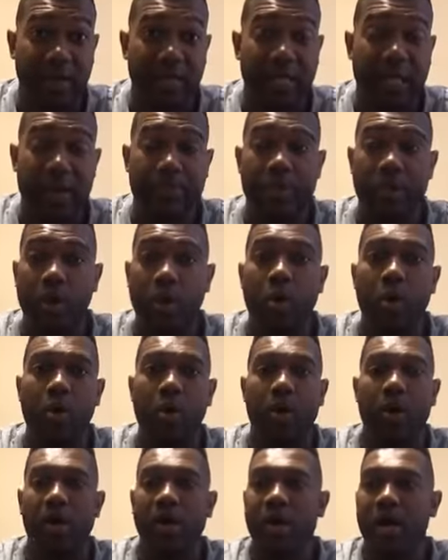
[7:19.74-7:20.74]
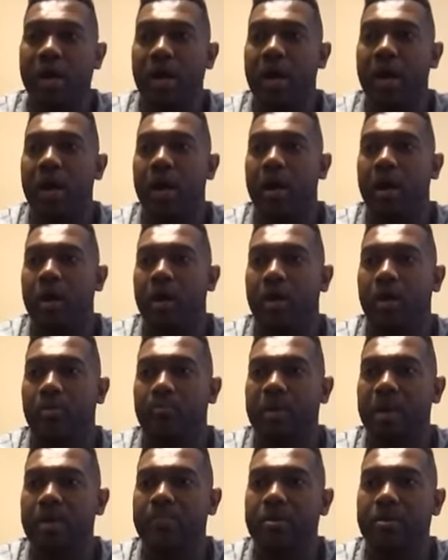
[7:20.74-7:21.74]
You know what I mean? Or Uh,
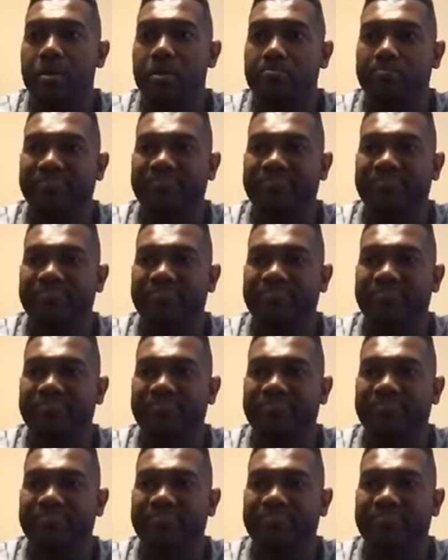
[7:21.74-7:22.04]
maybe